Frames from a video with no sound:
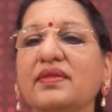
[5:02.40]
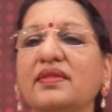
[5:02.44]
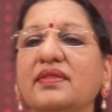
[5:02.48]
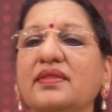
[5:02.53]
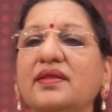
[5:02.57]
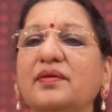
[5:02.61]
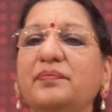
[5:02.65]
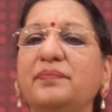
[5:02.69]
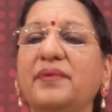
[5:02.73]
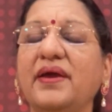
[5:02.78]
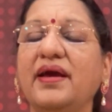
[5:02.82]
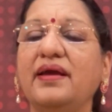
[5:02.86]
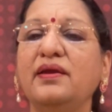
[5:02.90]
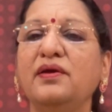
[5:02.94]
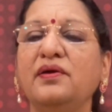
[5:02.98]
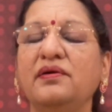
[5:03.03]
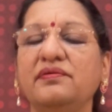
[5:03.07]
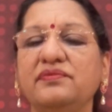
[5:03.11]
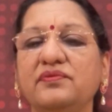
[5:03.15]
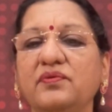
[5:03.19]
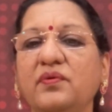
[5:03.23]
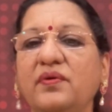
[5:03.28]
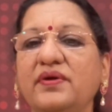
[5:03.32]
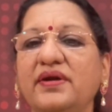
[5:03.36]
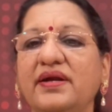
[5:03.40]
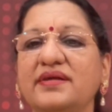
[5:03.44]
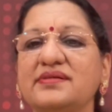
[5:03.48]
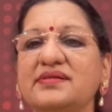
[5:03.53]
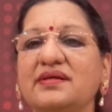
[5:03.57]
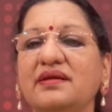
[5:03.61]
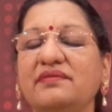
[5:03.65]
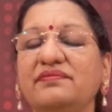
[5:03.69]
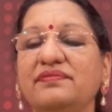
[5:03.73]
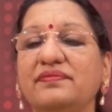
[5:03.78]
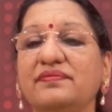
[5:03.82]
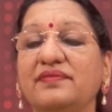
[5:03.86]
the pairing of note
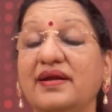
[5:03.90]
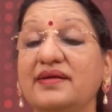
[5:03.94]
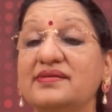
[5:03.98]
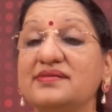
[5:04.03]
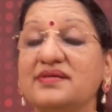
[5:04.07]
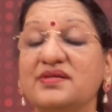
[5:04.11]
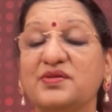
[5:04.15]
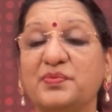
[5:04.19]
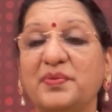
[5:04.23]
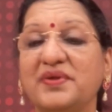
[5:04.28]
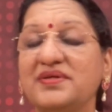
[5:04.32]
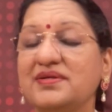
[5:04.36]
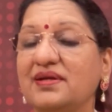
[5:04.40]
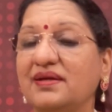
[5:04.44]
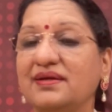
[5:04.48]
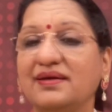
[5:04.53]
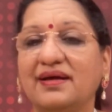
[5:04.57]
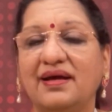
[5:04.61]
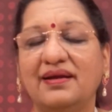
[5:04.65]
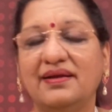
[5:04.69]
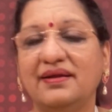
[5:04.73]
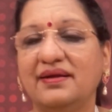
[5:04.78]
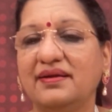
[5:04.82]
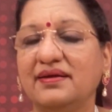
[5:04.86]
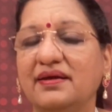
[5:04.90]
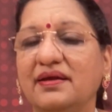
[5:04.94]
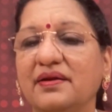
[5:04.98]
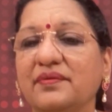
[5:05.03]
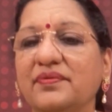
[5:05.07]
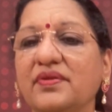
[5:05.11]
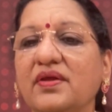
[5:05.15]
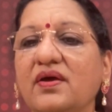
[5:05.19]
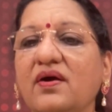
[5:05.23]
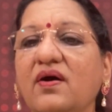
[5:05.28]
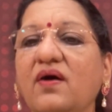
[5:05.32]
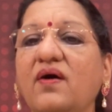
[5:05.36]
itself lends a special color here.
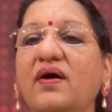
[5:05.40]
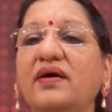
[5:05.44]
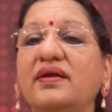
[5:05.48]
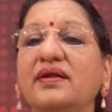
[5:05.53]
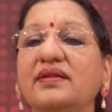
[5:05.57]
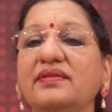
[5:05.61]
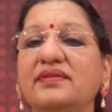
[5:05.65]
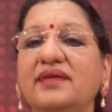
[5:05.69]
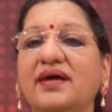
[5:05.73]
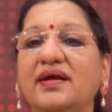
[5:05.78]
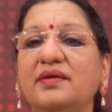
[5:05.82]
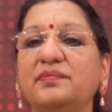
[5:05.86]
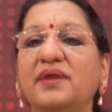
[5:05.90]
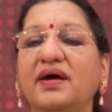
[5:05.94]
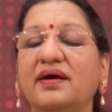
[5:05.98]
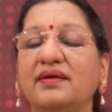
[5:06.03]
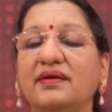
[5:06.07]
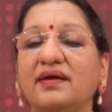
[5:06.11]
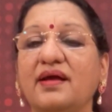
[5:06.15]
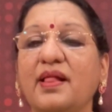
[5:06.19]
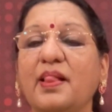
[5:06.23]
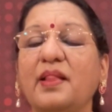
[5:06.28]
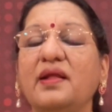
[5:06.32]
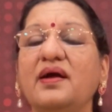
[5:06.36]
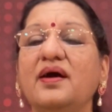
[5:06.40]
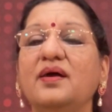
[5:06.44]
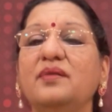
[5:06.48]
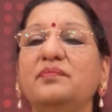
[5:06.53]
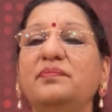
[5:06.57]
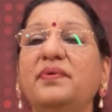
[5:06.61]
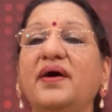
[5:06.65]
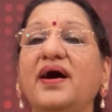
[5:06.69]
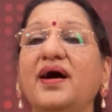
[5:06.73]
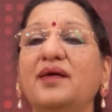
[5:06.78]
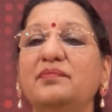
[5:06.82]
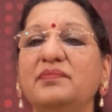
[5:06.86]
Or in Darbar,
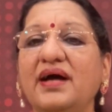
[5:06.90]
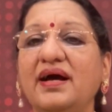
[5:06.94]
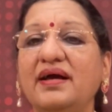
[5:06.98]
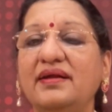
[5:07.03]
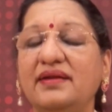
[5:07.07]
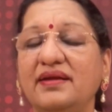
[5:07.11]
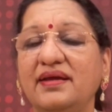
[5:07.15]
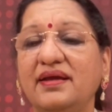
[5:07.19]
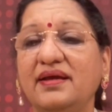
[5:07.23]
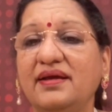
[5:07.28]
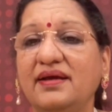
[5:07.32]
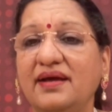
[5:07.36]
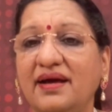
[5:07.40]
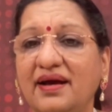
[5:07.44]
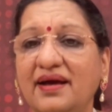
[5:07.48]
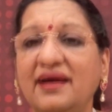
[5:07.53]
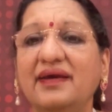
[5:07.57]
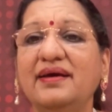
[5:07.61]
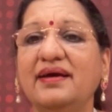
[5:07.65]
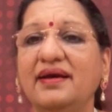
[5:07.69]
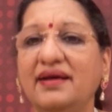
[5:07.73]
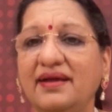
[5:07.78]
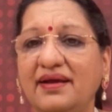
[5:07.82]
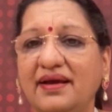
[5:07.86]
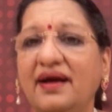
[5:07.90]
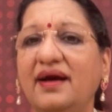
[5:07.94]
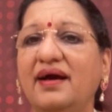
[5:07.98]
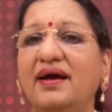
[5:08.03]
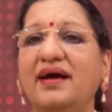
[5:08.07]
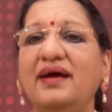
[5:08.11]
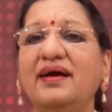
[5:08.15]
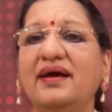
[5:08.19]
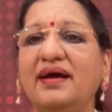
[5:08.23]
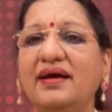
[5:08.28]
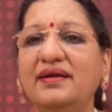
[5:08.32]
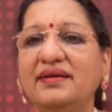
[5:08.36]
Pamari
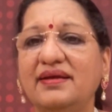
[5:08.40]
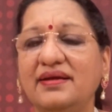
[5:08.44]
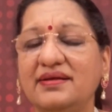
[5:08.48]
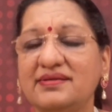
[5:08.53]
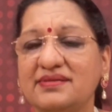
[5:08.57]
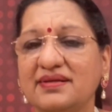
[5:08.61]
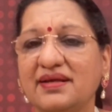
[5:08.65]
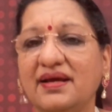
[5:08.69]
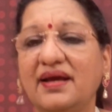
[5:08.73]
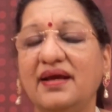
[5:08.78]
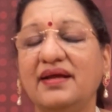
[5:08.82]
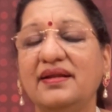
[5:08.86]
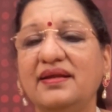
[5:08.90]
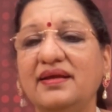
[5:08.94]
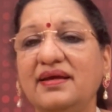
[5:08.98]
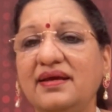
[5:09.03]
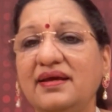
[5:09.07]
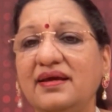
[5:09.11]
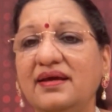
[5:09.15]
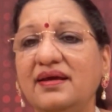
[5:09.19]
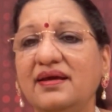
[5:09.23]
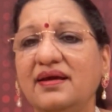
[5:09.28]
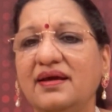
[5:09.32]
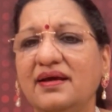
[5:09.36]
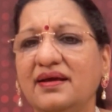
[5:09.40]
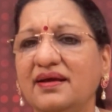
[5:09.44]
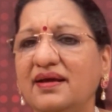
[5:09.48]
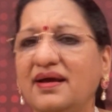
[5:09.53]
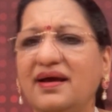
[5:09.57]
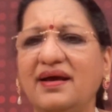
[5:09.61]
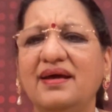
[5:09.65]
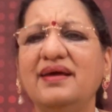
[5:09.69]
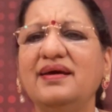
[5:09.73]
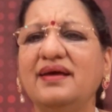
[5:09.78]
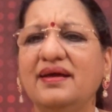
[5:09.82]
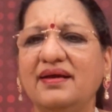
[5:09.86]
Gaggari Sari
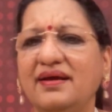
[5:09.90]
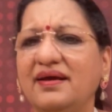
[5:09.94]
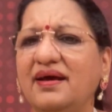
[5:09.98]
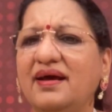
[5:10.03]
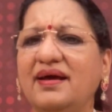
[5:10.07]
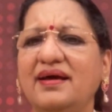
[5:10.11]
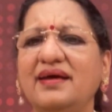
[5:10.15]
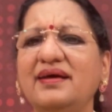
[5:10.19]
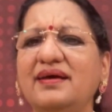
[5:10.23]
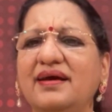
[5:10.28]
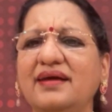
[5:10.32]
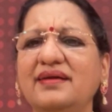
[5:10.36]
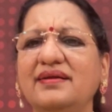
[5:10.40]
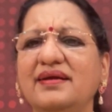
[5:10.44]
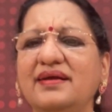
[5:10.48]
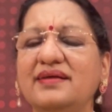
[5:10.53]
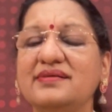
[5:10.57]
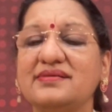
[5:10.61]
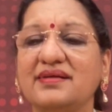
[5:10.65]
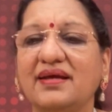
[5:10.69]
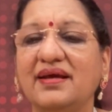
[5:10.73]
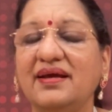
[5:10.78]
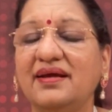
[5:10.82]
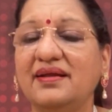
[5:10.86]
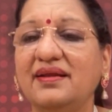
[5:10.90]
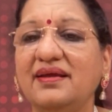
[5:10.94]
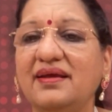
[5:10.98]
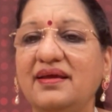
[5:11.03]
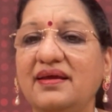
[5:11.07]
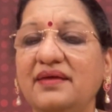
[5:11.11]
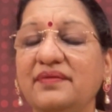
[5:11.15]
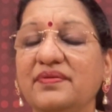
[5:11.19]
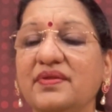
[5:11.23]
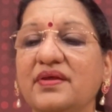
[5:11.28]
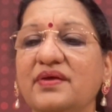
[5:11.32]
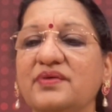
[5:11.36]
Gaggari
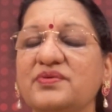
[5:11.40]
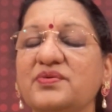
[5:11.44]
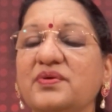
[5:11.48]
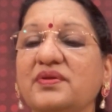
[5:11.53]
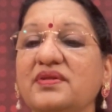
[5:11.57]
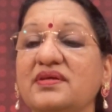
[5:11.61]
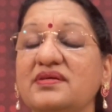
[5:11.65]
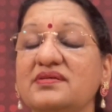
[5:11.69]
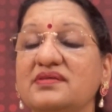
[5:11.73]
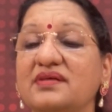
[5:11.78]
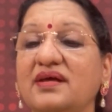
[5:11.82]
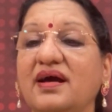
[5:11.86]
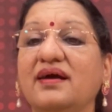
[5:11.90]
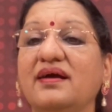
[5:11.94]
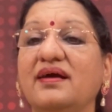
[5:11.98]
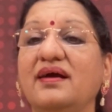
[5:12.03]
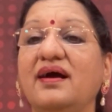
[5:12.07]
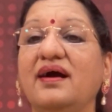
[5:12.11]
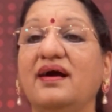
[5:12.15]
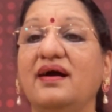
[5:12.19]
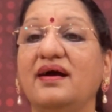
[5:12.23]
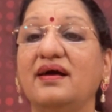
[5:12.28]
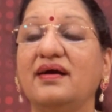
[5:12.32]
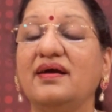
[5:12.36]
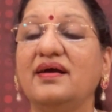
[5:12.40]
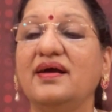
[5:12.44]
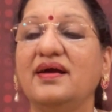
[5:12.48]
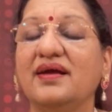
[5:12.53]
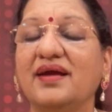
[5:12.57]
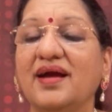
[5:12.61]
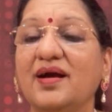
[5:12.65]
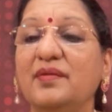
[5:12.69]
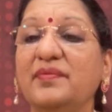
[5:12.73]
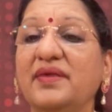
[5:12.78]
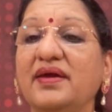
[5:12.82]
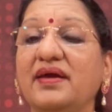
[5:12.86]
Sari. So this Gagga
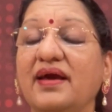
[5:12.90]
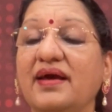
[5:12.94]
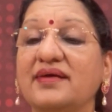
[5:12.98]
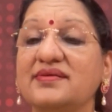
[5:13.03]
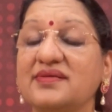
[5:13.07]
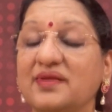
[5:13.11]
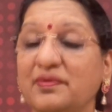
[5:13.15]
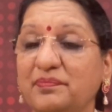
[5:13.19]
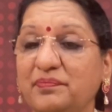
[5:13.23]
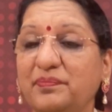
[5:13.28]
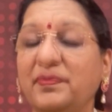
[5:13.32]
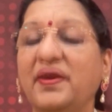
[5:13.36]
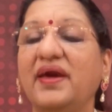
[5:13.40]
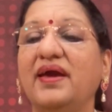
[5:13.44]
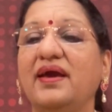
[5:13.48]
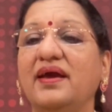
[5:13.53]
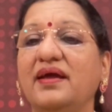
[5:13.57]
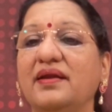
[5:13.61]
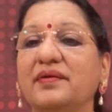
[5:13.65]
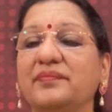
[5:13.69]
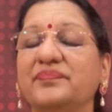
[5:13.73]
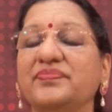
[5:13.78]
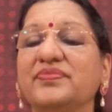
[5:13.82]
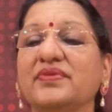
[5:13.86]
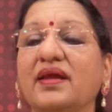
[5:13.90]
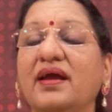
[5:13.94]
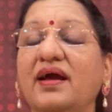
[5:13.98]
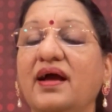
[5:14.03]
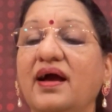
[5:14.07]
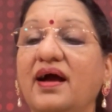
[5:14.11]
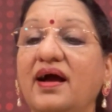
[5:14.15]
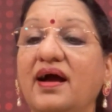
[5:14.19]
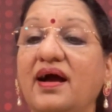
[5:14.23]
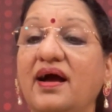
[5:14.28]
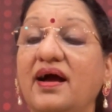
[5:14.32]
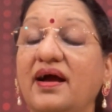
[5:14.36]
coming as a pair
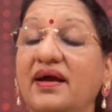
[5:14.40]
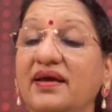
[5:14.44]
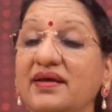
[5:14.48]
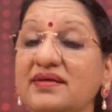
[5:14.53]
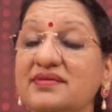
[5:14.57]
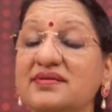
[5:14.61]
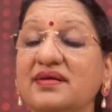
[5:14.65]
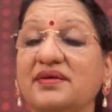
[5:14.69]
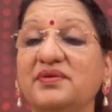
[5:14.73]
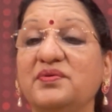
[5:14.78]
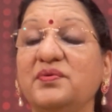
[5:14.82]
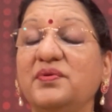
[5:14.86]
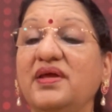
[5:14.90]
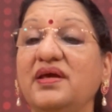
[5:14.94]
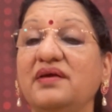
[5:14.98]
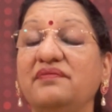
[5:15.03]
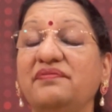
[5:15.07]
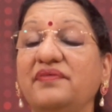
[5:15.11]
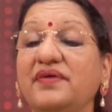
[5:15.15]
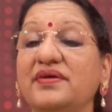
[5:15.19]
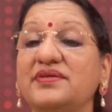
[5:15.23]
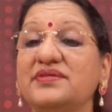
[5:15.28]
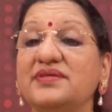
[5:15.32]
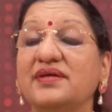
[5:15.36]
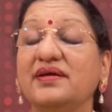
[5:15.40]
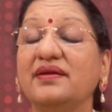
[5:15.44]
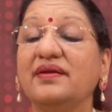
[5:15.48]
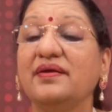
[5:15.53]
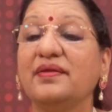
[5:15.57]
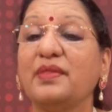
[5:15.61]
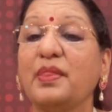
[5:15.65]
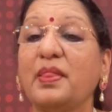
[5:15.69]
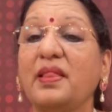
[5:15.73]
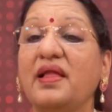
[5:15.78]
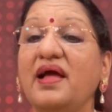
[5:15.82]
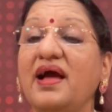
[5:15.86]
is a unique feature,
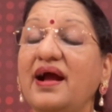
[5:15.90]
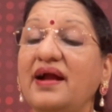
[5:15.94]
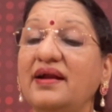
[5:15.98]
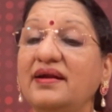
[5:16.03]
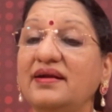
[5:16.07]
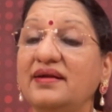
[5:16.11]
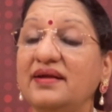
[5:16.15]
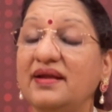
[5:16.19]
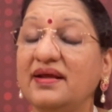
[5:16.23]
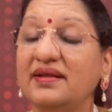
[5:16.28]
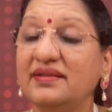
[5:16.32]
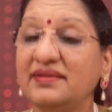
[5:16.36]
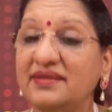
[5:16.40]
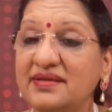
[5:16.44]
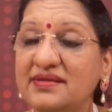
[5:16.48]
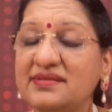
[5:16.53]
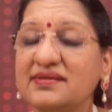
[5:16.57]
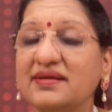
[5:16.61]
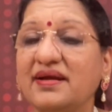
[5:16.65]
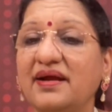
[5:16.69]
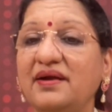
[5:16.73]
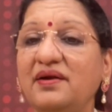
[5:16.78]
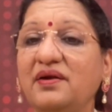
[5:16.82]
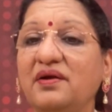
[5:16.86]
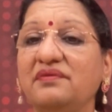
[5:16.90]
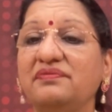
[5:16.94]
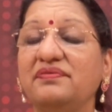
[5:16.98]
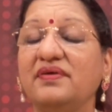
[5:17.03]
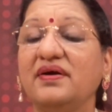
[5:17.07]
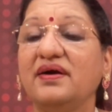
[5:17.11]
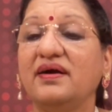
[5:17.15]
and this kind of